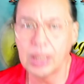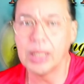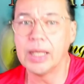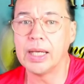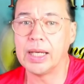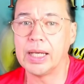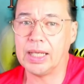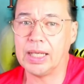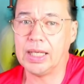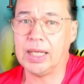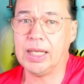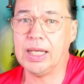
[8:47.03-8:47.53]

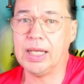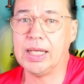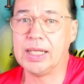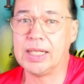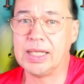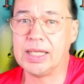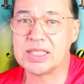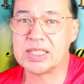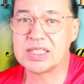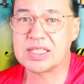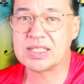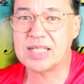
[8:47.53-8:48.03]
It
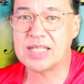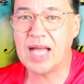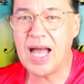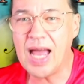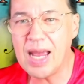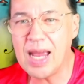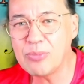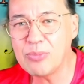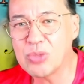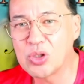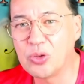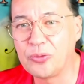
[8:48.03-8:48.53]
is
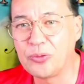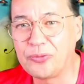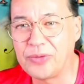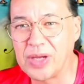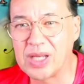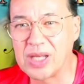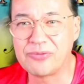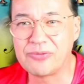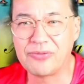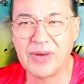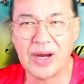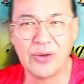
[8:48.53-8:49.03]
time to
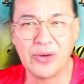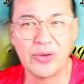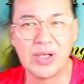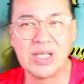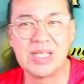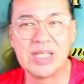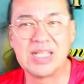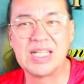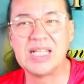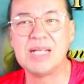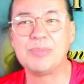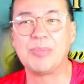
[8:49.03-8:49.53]
think very
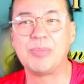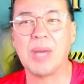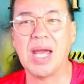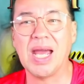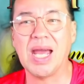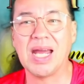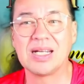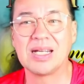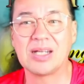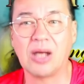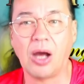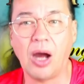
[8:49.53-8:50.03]
deep
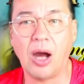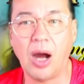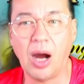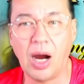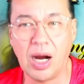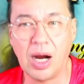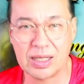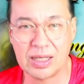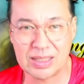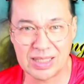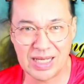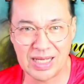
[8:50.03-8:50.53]
and
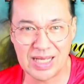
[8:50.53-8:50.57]
hard,